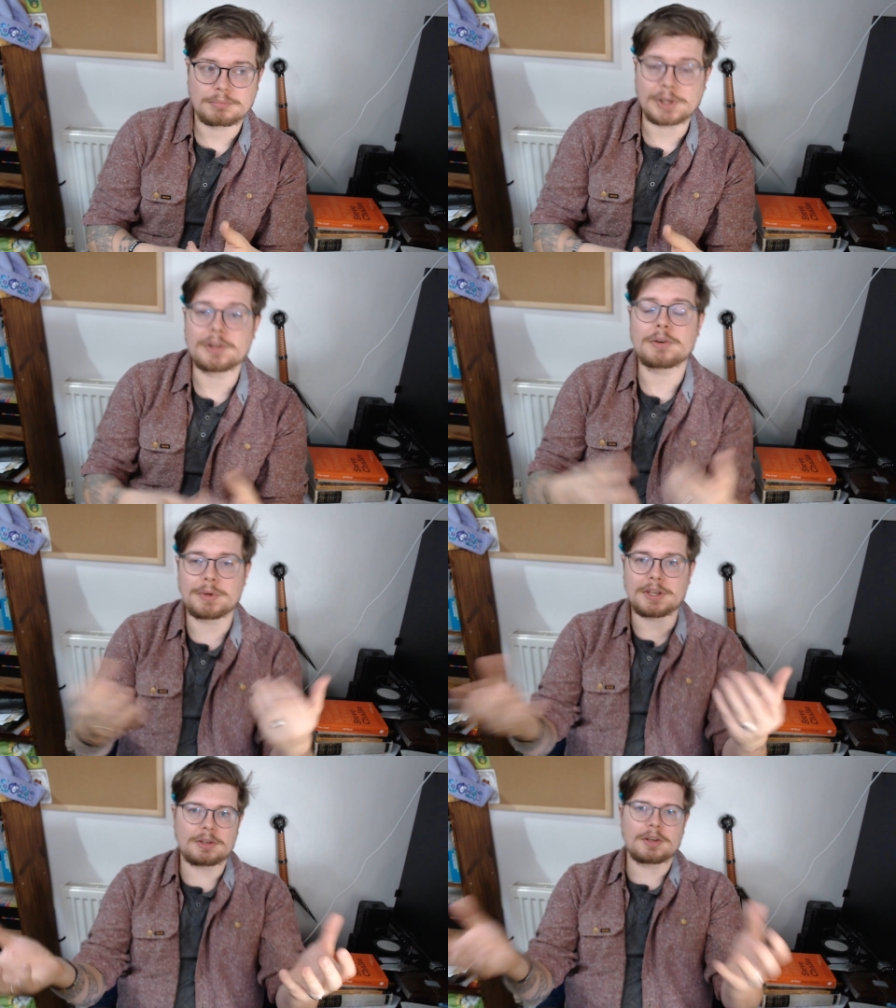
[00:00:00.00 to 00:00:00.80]
we look
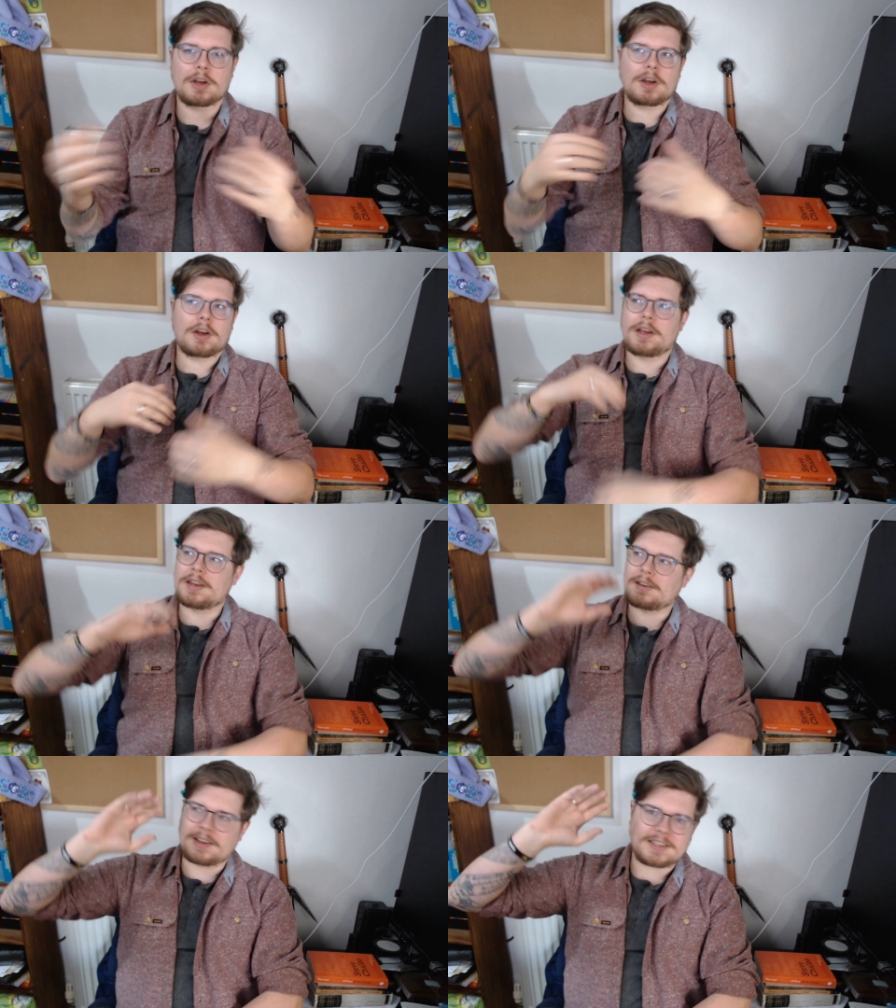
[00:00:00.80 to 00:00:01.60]
we
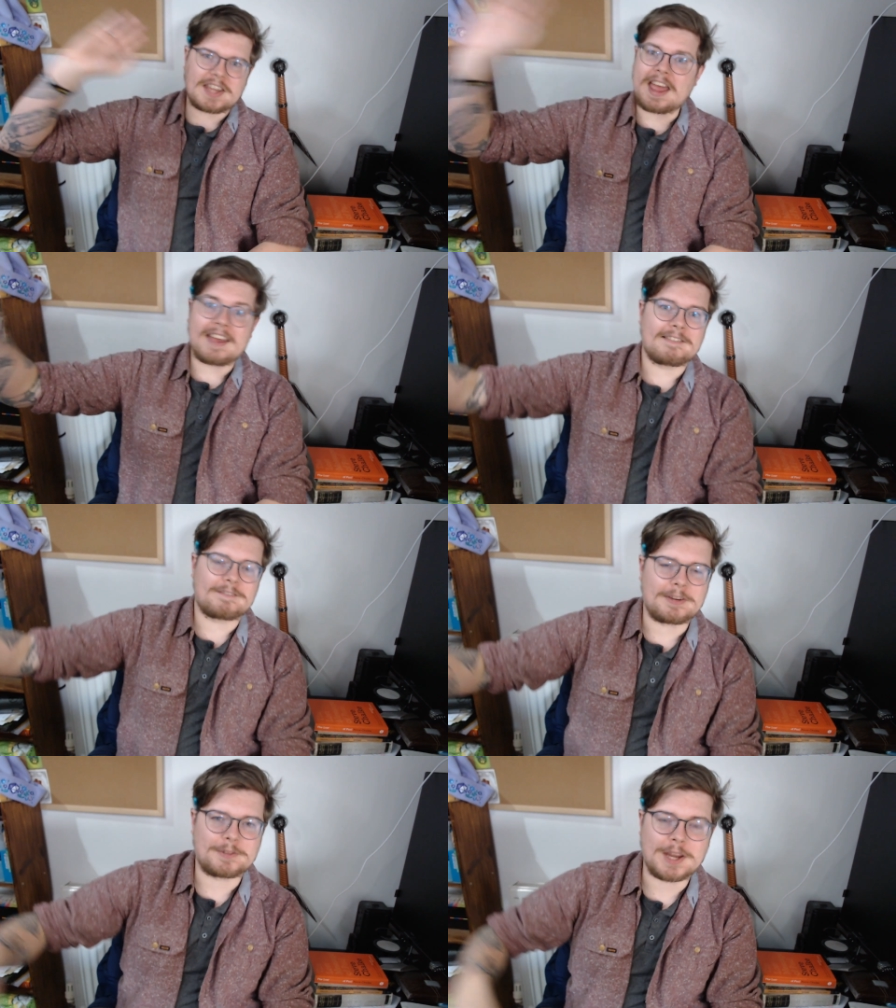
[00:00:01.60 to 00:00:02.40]
in like 10
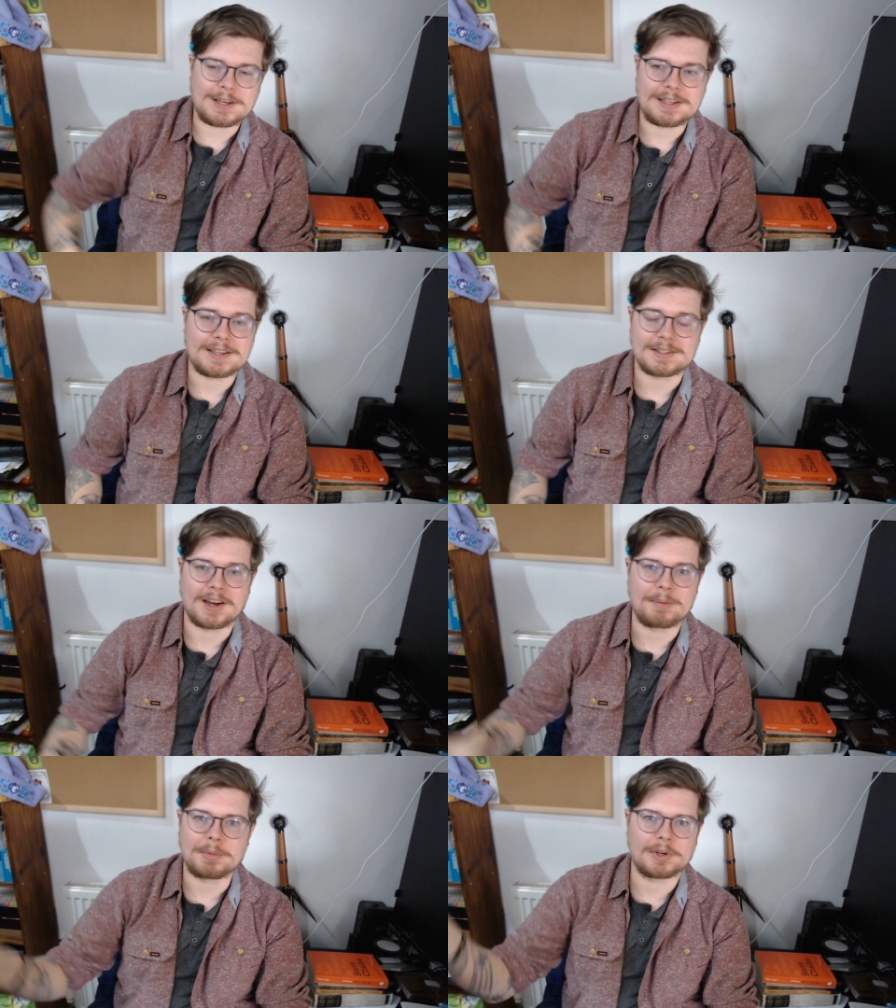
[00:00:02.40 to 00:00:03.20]
15 years
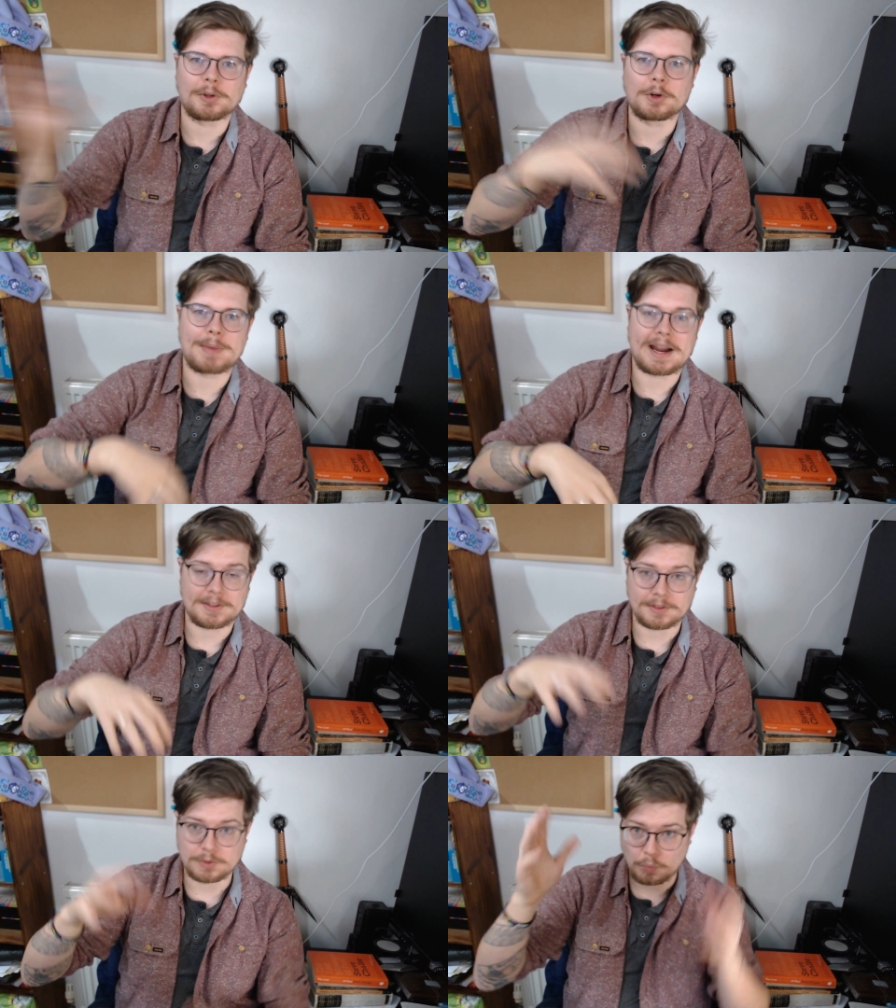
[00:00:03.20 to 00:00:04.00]
time we're going to look back
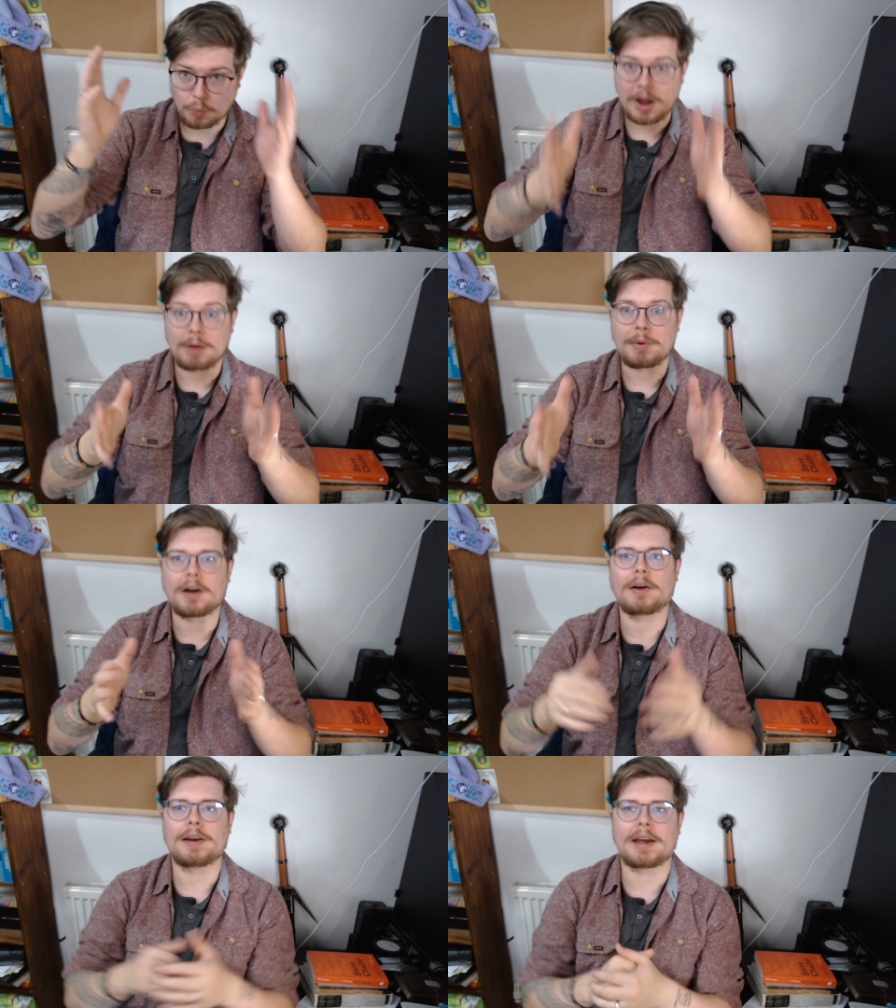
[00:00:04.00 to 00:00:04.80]
at where we
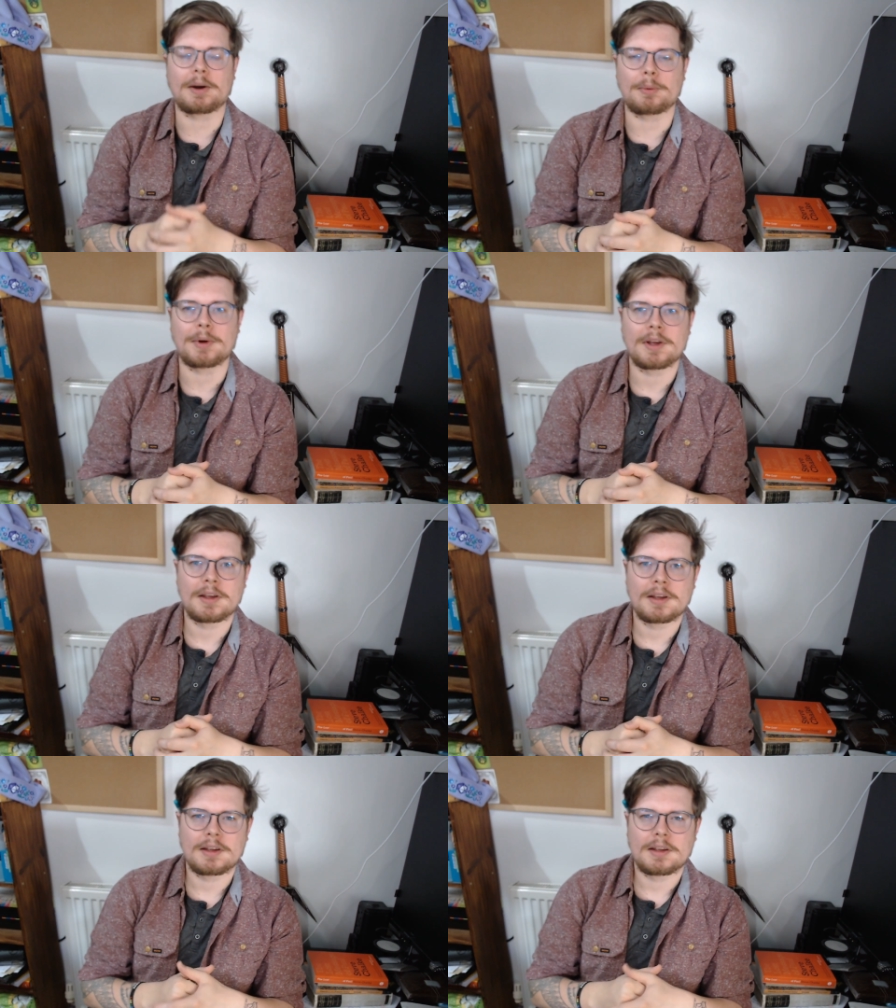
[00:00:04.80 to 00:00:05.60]
are now
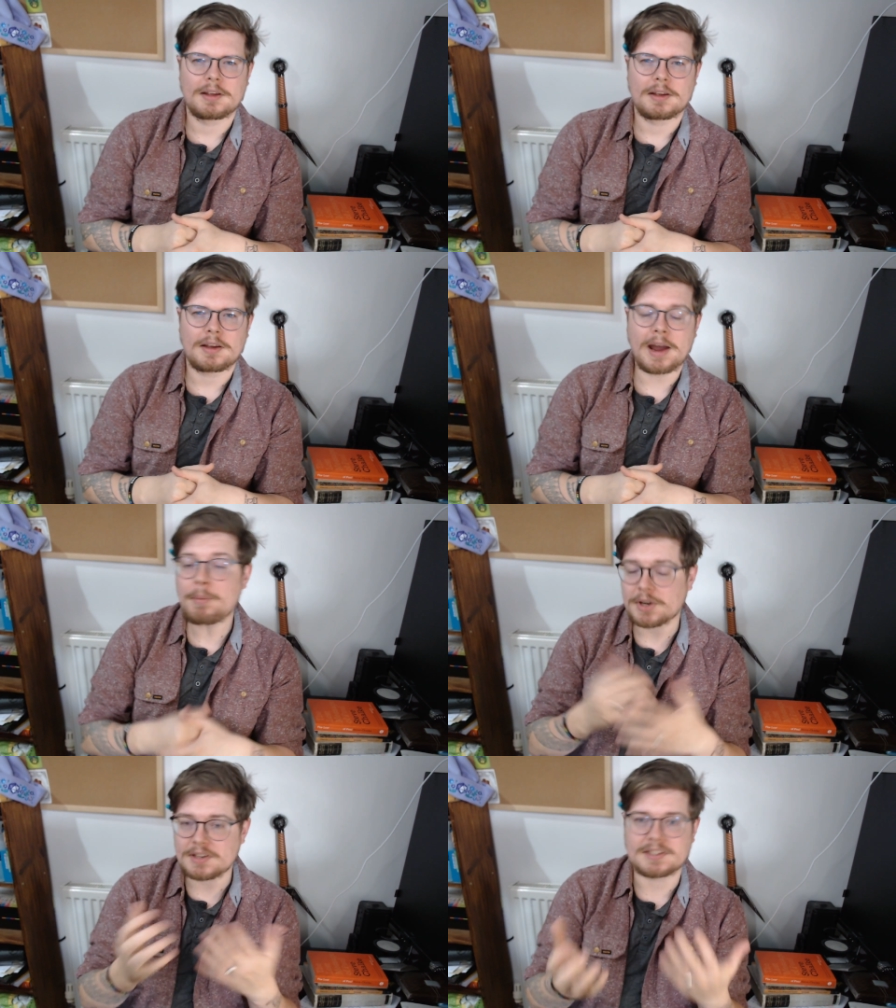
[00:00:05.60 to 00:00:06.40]
and we're going to